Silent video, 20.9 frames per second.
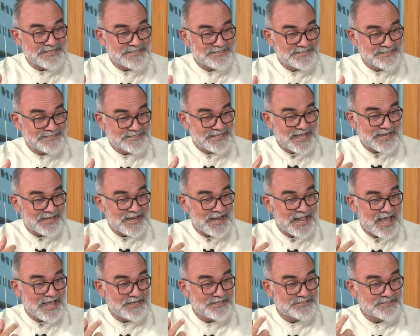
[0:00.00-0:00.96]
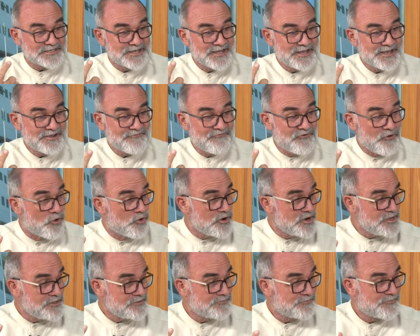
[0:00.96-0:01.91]
satellite phone,
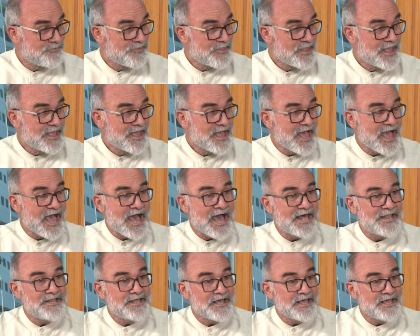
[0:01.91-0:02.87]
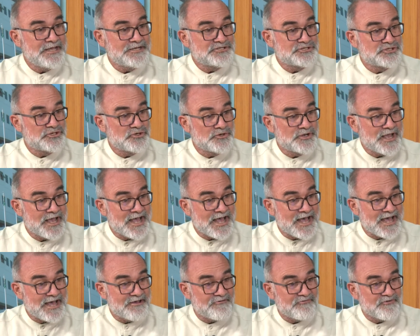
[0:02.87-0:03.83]
and it should
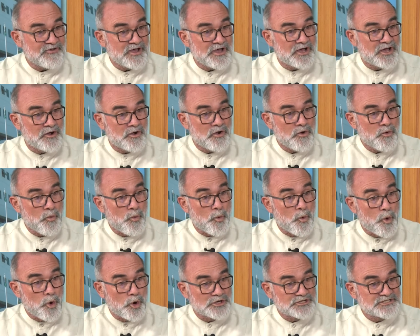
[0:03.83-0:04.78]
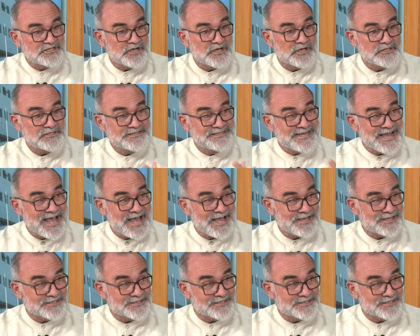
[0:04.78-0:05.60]
have water tanks.